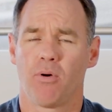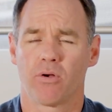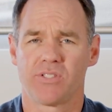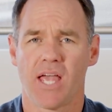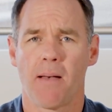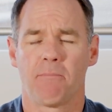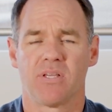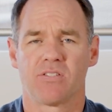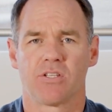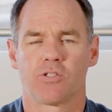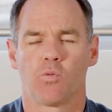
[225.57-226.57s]
box out
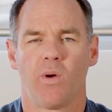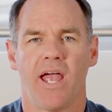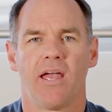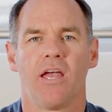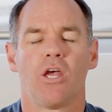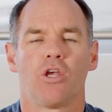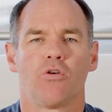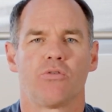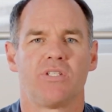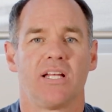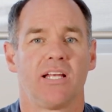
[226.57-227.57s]
business where
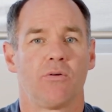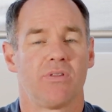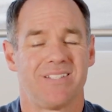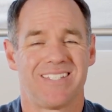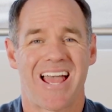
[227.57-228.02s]
you're dealing with